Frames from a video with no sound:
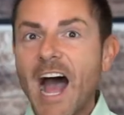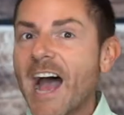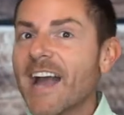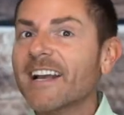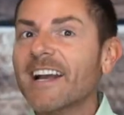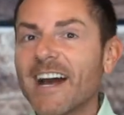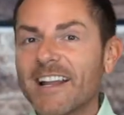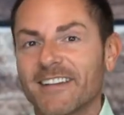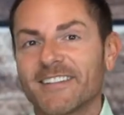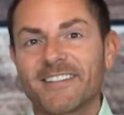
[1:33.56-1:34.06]

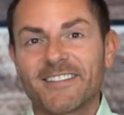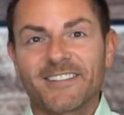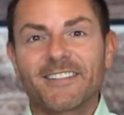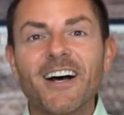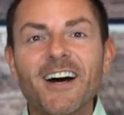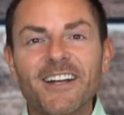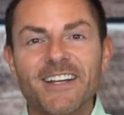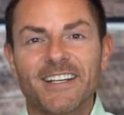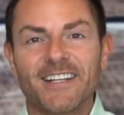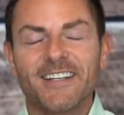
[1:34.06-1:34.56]
I got to
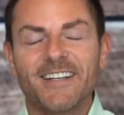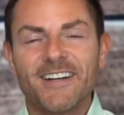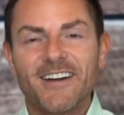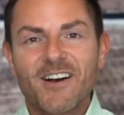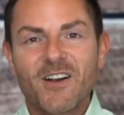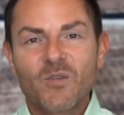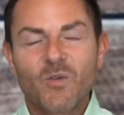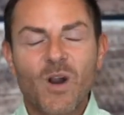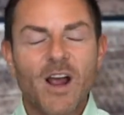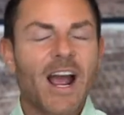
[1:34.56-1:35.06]
study,
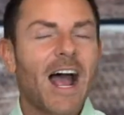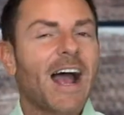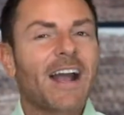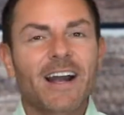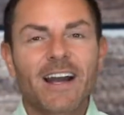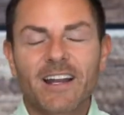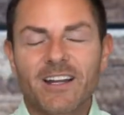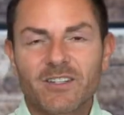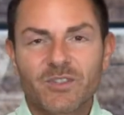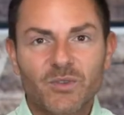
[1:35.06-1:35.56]
right?
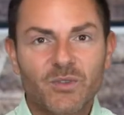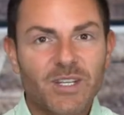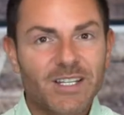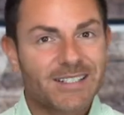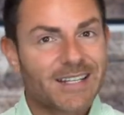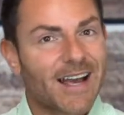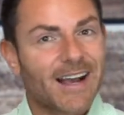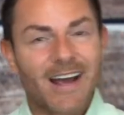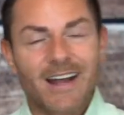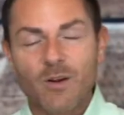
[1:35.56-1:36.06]
I got to do
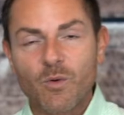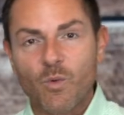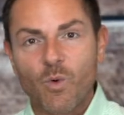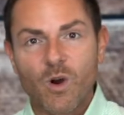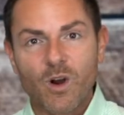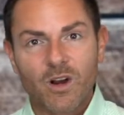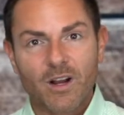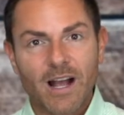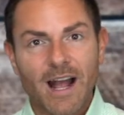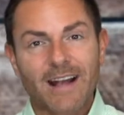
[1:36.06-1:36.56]
this. I got to
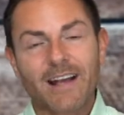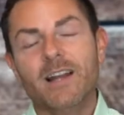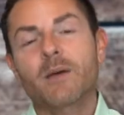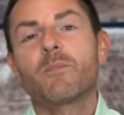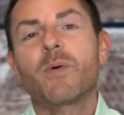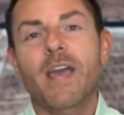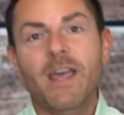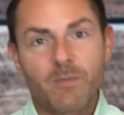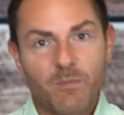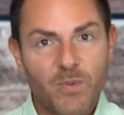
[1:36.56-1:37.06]
work. I got
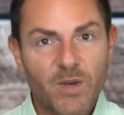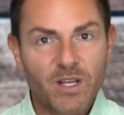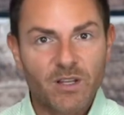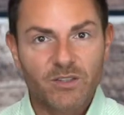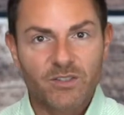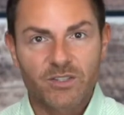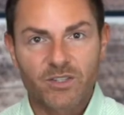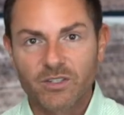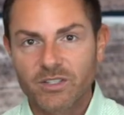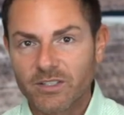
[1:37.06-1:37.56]
to pay
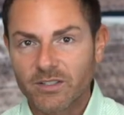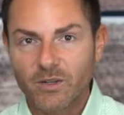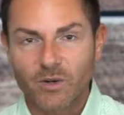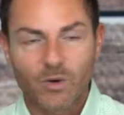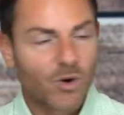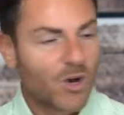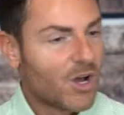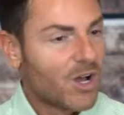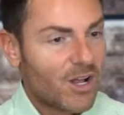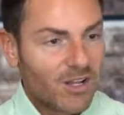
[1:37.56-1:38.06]
bills. You're
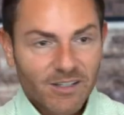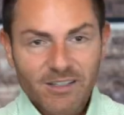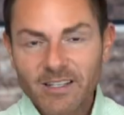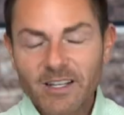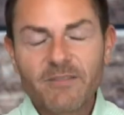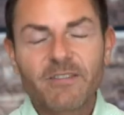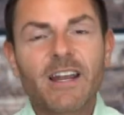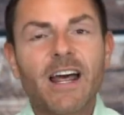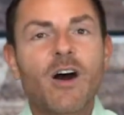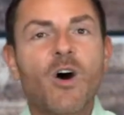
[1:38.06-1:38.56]
still
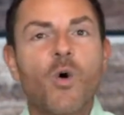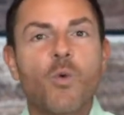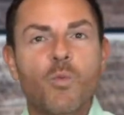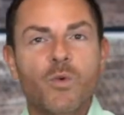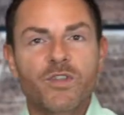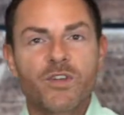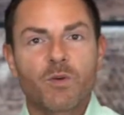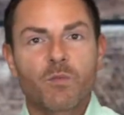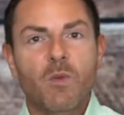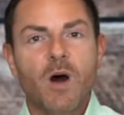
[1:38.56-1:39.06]
living at
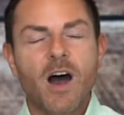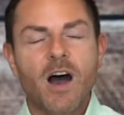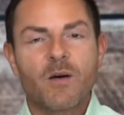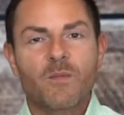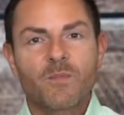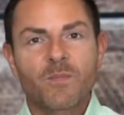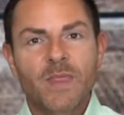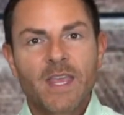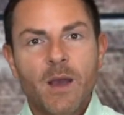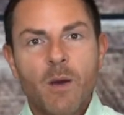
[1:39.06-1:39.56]
home with your
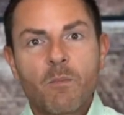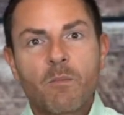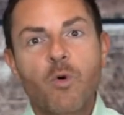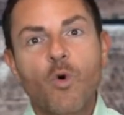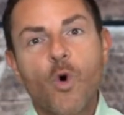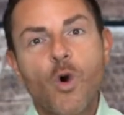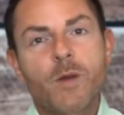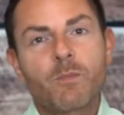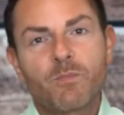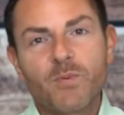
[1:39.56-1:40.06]
mom.
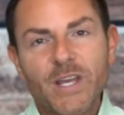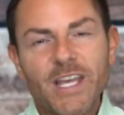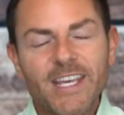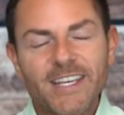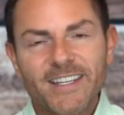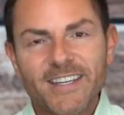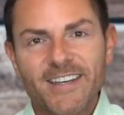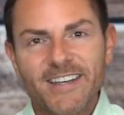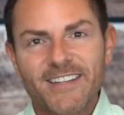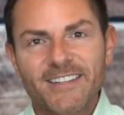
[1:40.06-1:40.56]
Point
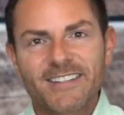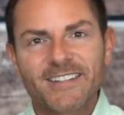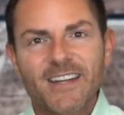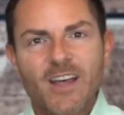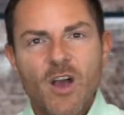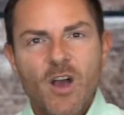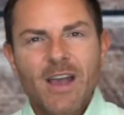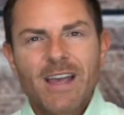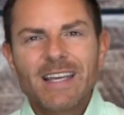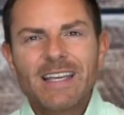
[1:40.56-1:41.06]
being is,
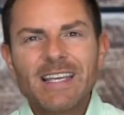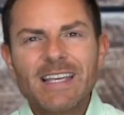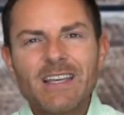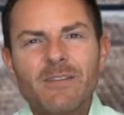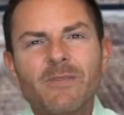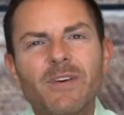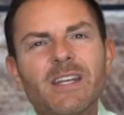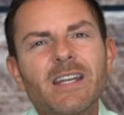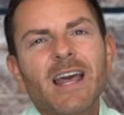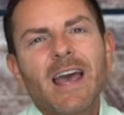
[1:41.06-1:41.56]

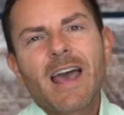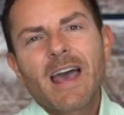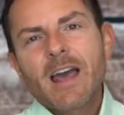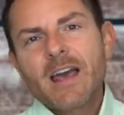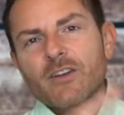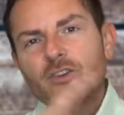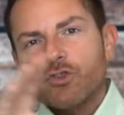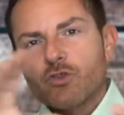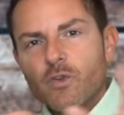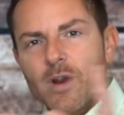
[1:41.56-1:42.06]
even
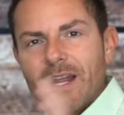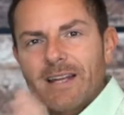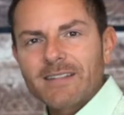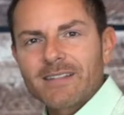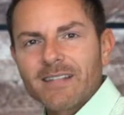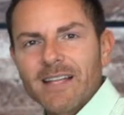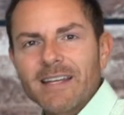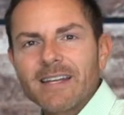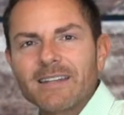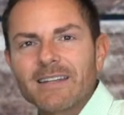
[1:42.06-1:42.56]

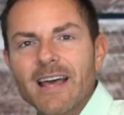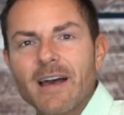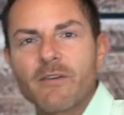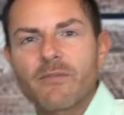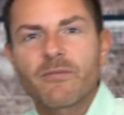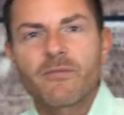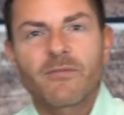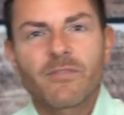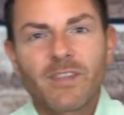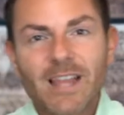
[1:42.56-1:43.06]
translating
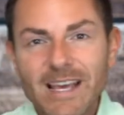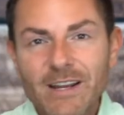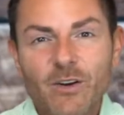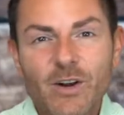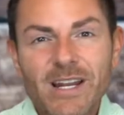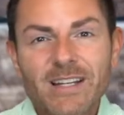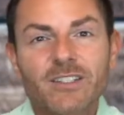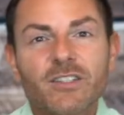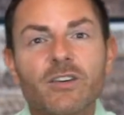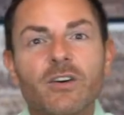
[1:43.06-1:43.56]
that
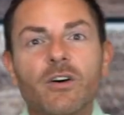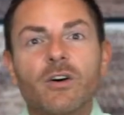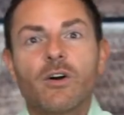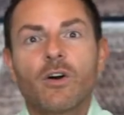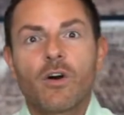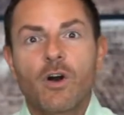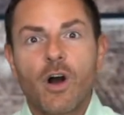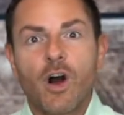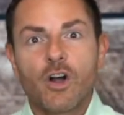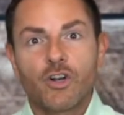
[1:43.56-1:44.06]
later
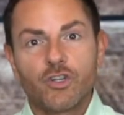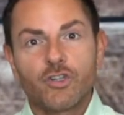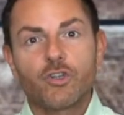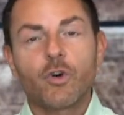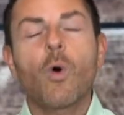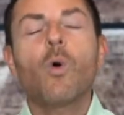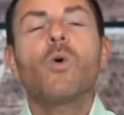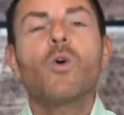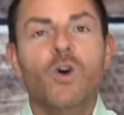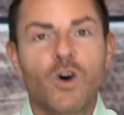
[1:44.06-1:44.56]
into
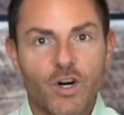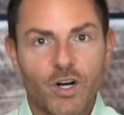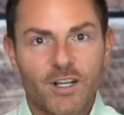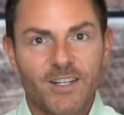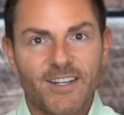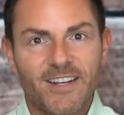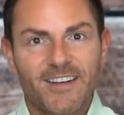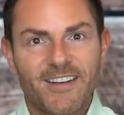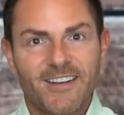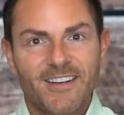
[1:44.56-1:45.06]

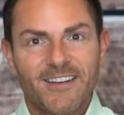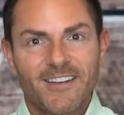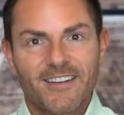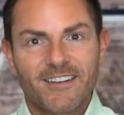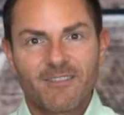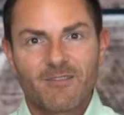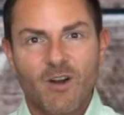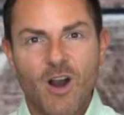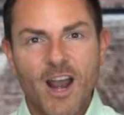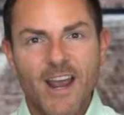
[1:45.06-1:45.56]
adulthood,
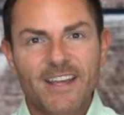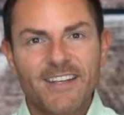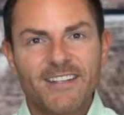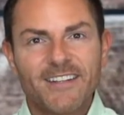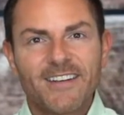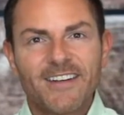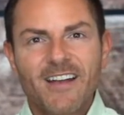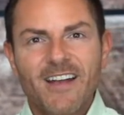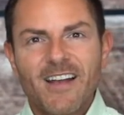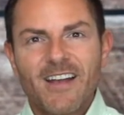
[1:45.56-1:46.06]

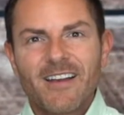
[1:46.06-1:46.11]
right?